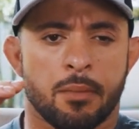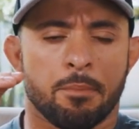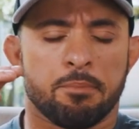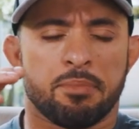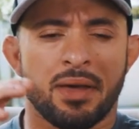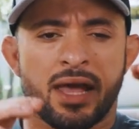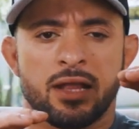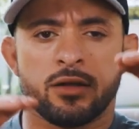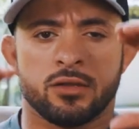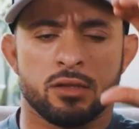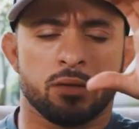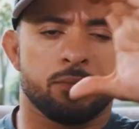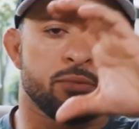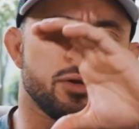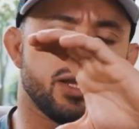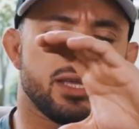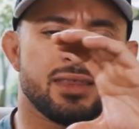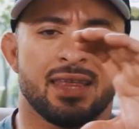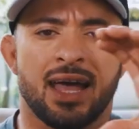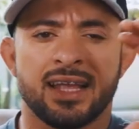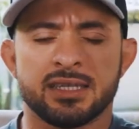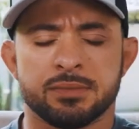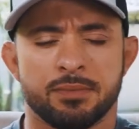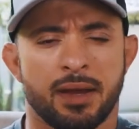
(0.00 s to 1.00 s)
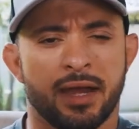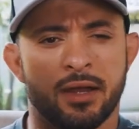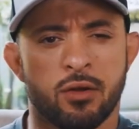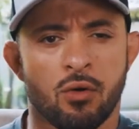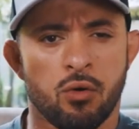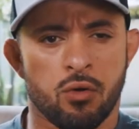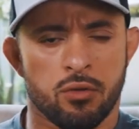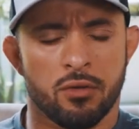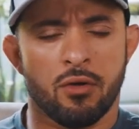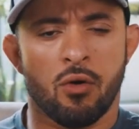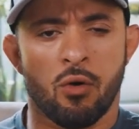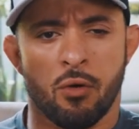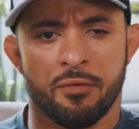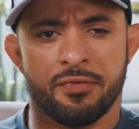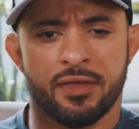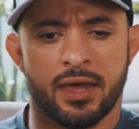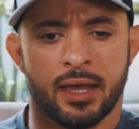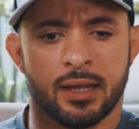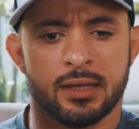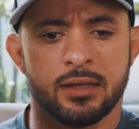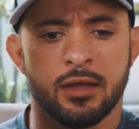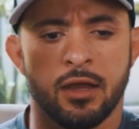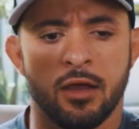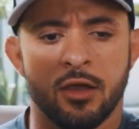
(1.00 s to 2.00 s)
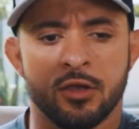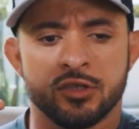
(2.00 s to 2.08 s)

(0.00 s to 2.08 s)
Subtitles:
better the breed? That's my whole thing.